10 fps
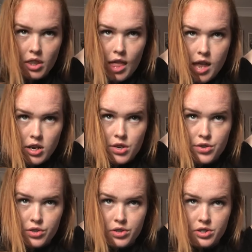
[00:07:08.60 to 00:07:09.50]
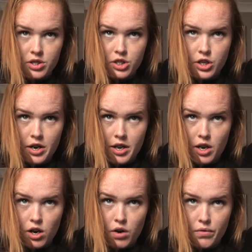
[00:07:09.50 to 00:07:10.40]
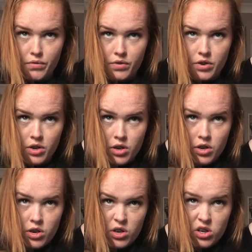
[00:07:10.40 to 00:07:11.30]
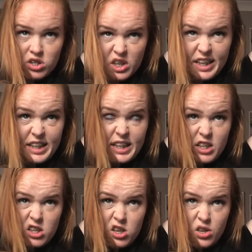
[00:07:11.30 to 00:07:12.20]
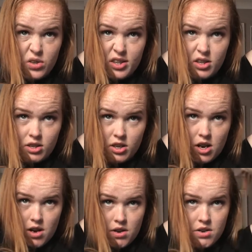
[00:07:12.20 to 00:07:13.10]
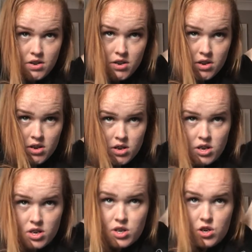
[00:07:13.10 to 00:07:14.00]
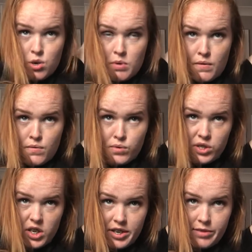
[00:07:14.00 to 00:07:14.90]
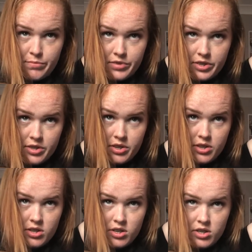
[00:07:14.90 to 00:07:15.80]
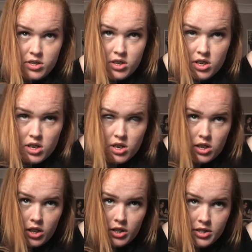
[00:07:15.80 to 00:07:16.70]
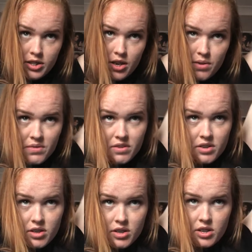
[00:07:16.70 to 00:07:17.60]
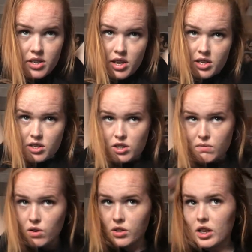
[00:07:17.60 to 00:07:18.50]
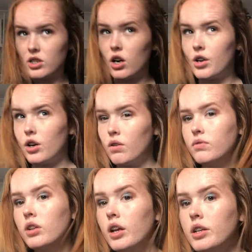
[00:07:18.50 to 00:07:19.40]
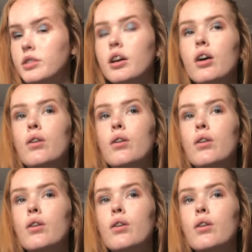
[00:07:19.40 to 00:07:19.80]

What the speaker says: and I just tie it off, not tightly, just loose, you know, do about 4 times, like so, and then you've got that tied off like so,